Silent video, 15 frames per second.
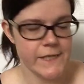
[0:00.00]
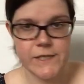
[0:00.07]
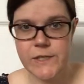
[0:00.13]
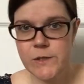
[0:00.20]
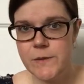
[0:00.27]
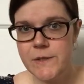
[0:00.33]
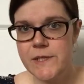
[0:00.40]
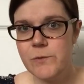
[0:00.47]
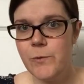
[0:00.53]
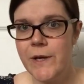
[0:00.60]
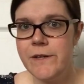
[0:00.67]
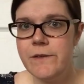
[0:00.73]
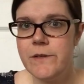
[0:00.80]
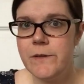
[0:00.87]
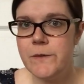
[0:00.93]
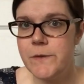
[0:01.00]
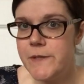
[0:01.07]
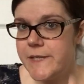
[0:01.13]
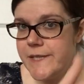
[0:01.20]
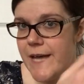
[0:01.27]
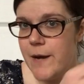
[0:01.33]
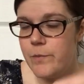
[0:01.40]
So it's one of those
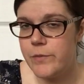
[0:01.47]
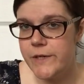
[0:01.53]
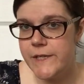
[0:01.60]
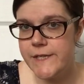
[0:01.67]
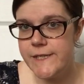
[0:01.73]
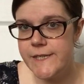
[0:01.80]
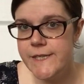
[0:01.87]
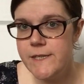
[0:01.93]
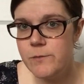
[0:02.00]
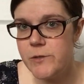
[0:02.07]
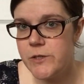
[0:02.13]
slap bracelets,